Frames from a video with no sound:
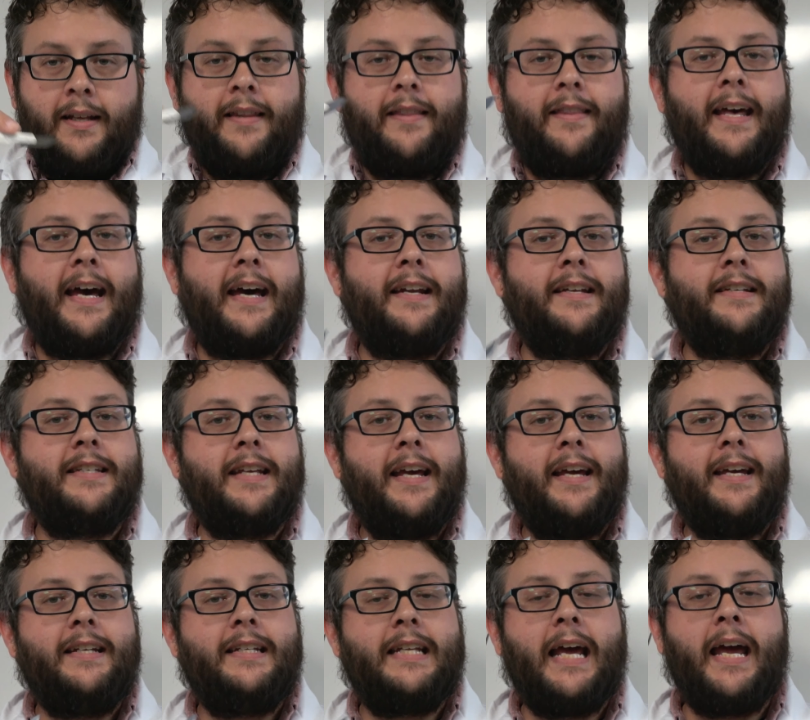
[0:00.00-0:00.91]
That is
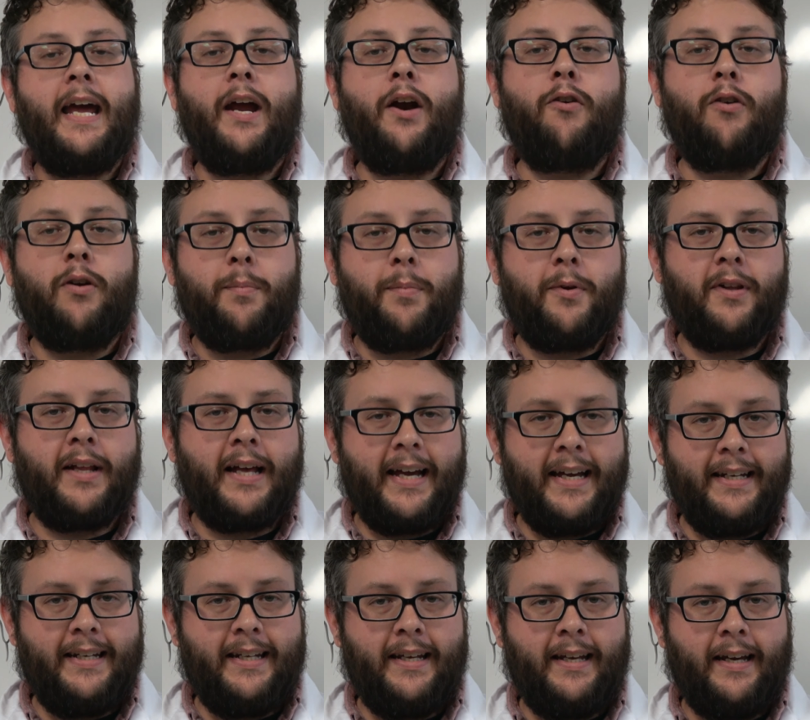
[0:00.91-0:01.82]
a terrible
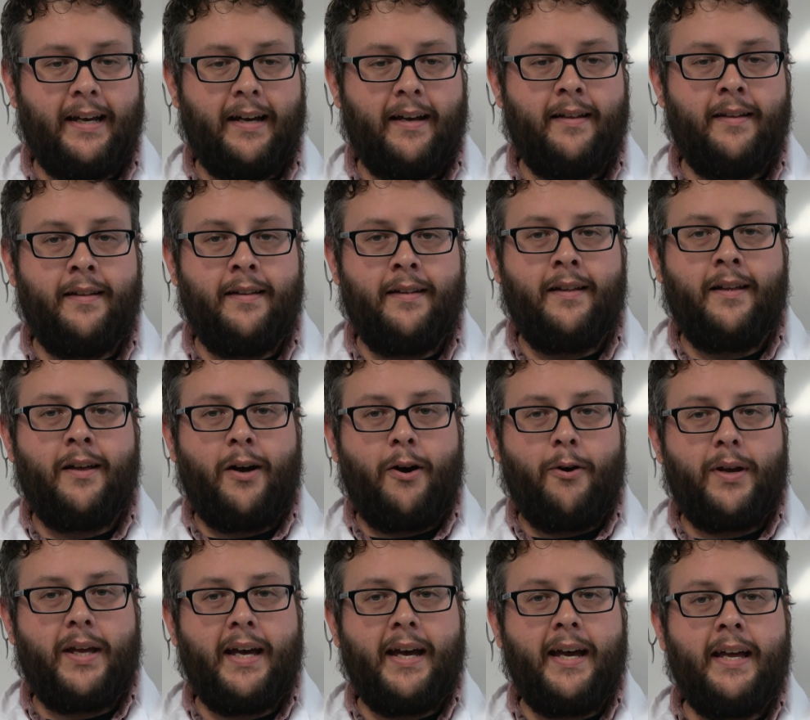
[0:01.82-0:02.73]
idea,
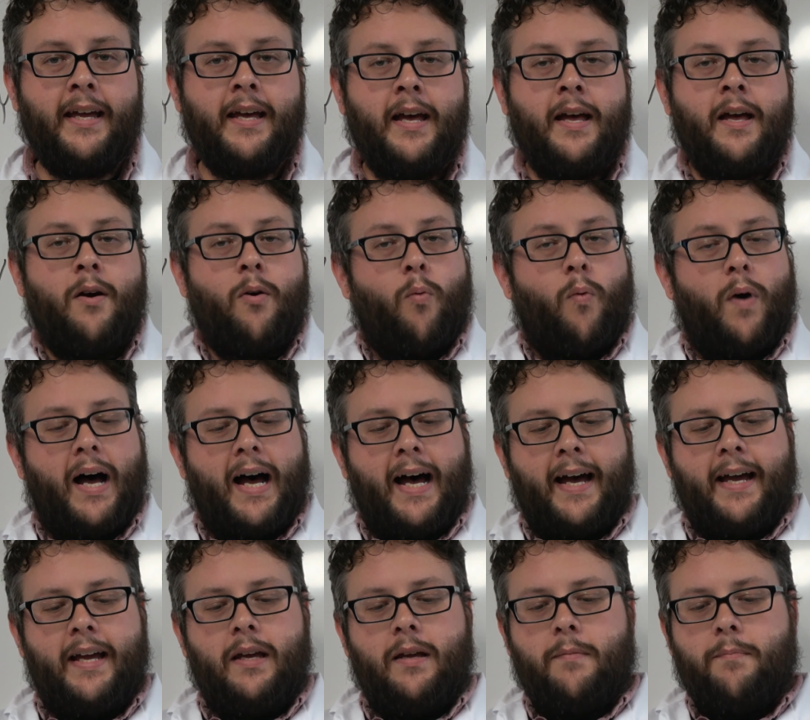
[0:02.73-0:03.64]
okay?
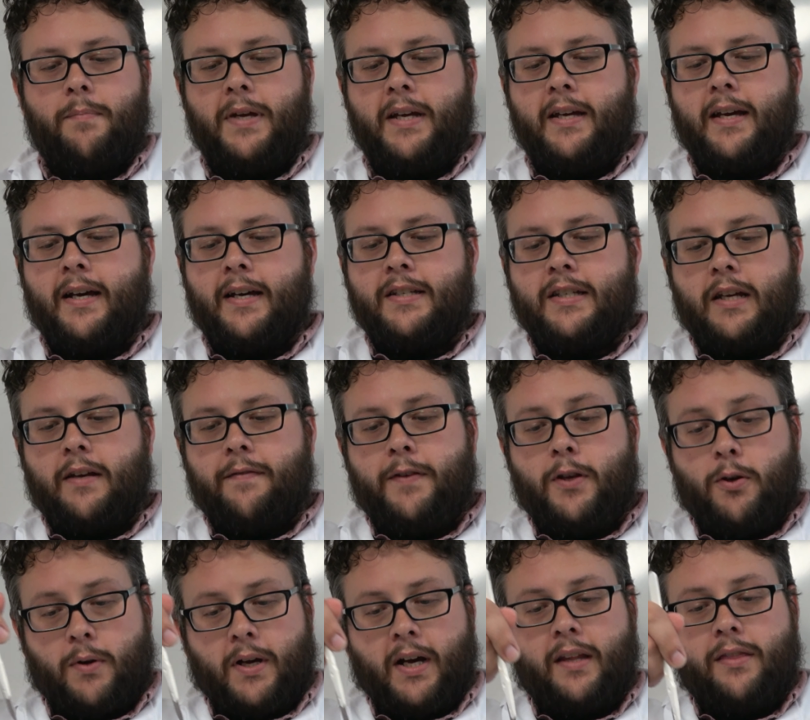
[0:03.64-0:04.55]
Why? Because if
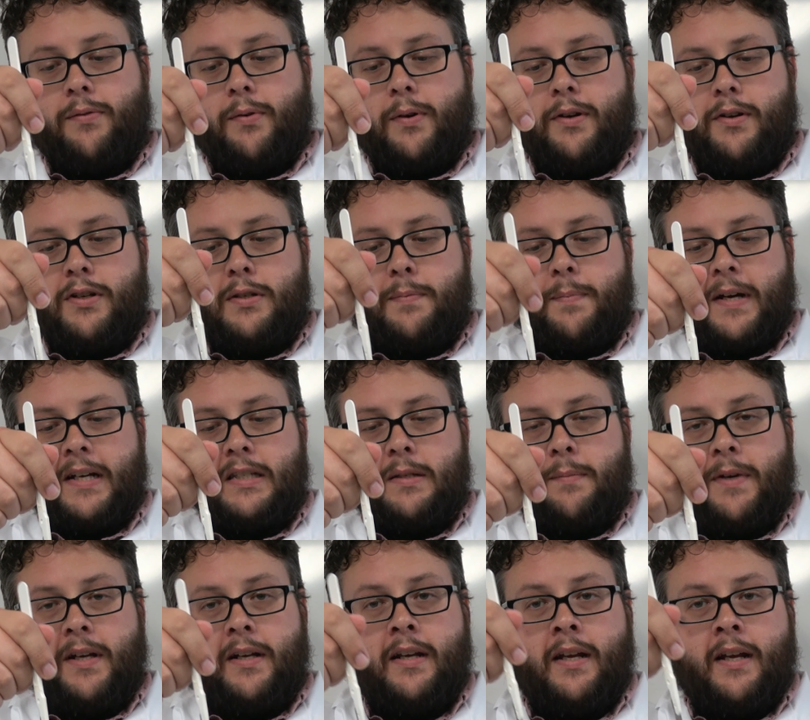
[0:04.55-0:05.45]
you cut through your
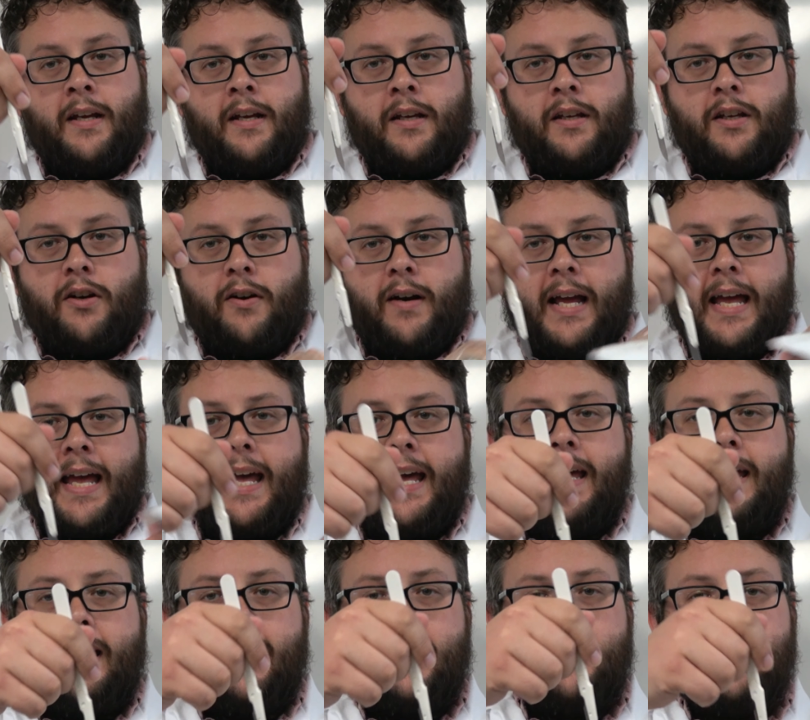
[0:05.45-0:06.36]
specimen, your
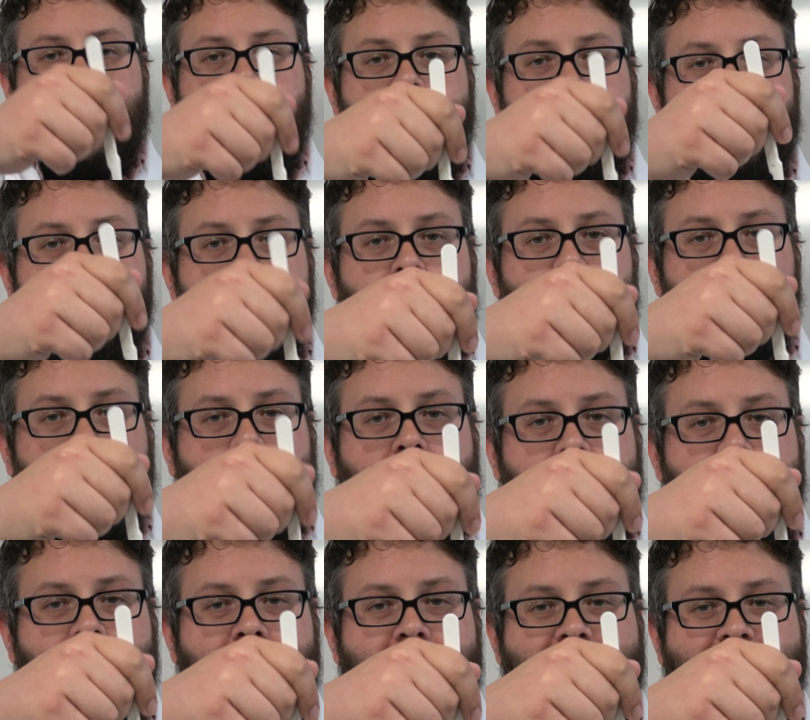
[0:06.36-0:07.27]
hand is
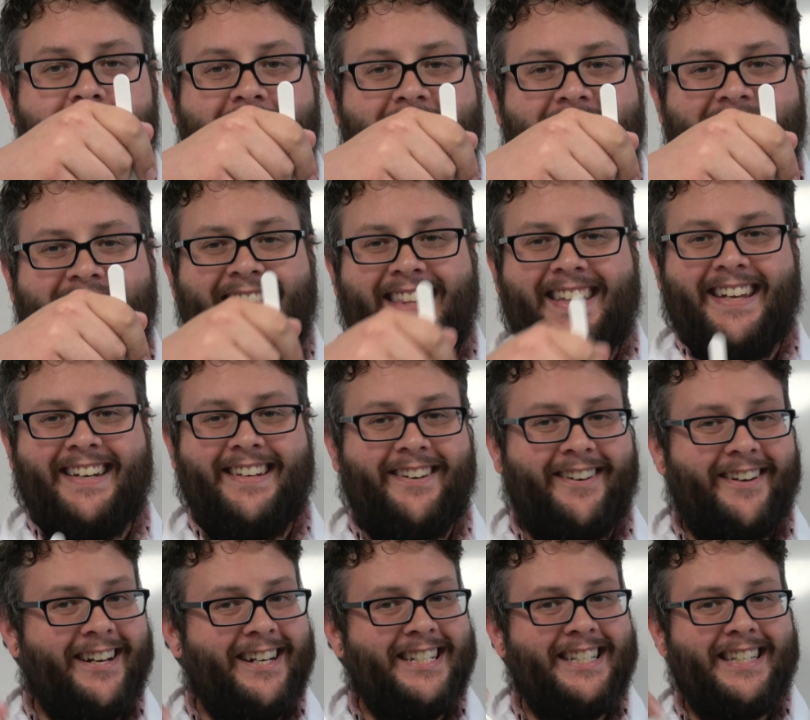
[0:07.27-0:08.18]
right underneath it.
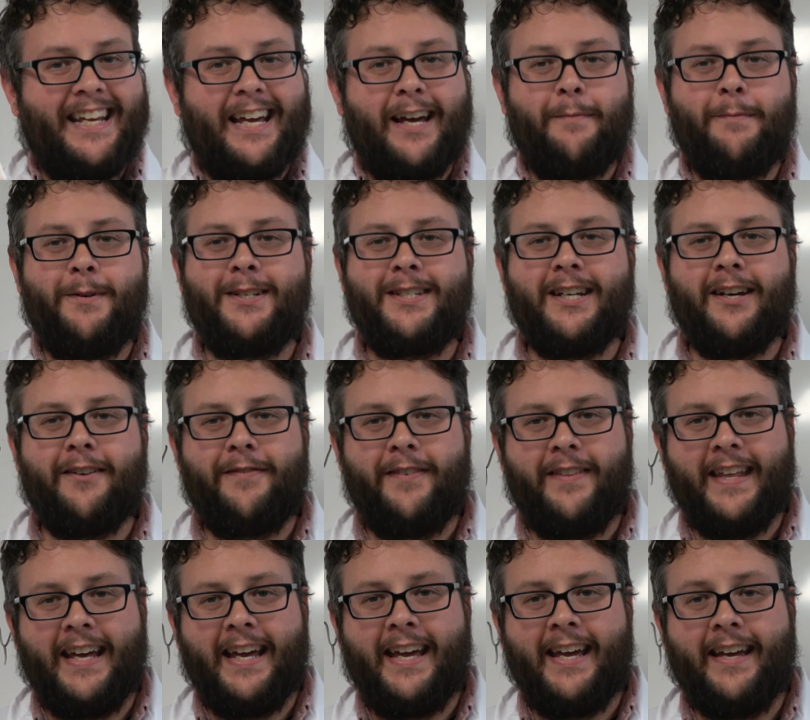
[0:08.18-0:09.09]
You're going to stab yourself
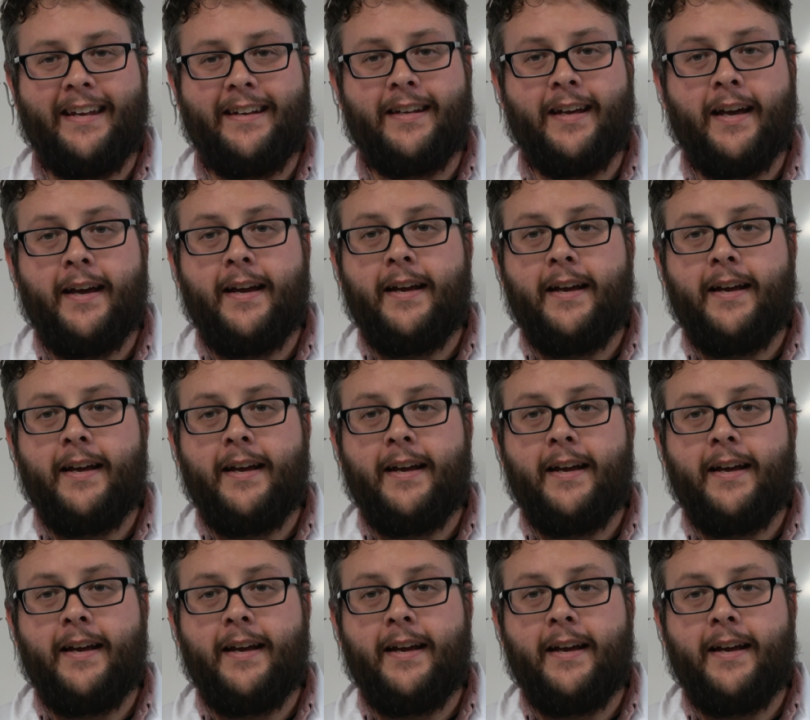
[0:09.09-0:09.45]
in the hand.